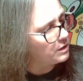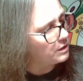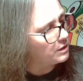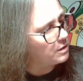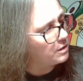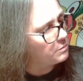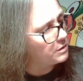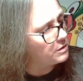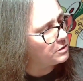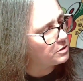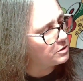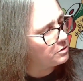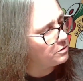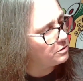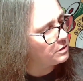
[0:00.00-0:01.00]
coming
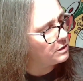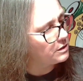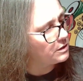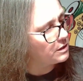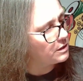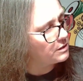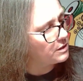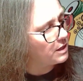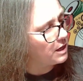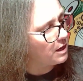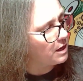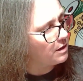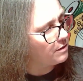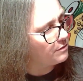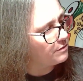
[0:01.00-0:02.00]
soon, it does
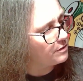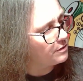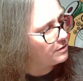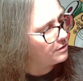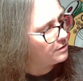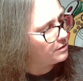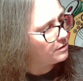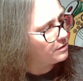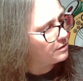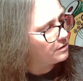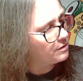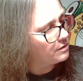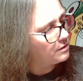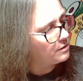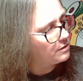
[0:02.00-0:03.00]
have
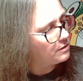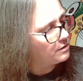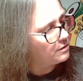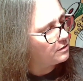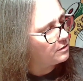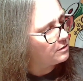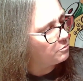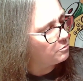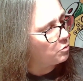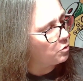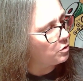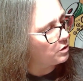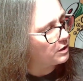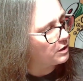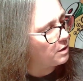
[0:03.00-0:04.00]

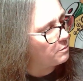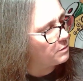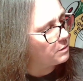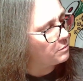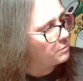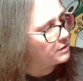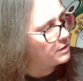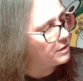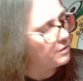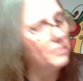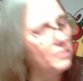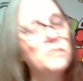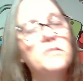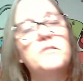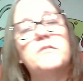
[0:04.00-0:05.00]
more coming, but
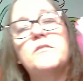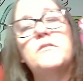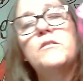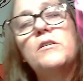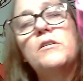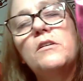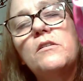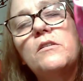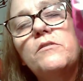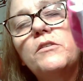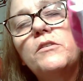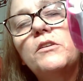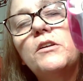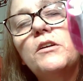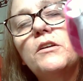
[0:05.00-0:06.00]
they're
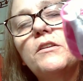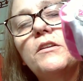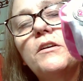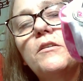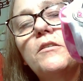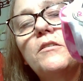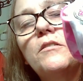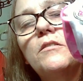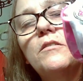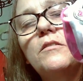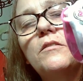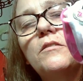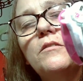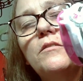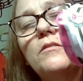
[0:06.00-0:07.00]
you look, there,
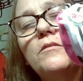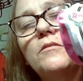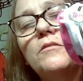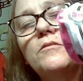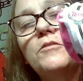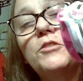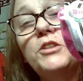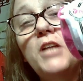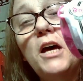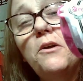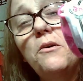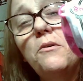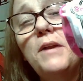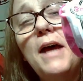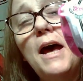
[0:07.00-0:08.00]

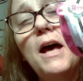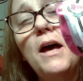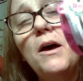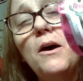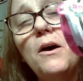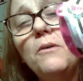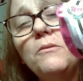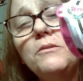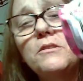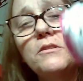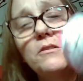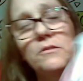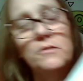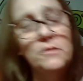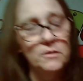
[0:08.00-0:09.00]
shadowed out.
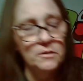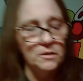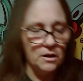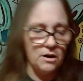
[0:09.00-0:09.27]
All